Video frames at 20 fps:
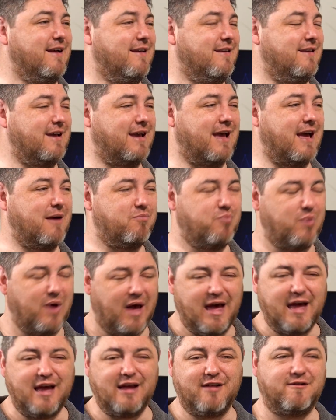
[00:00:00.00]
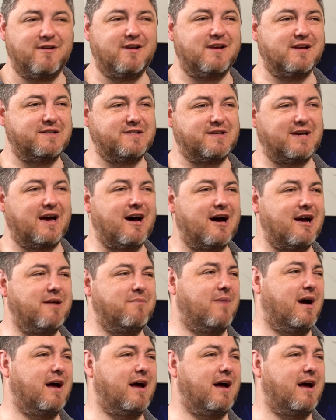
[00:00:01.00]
you get paid for your time,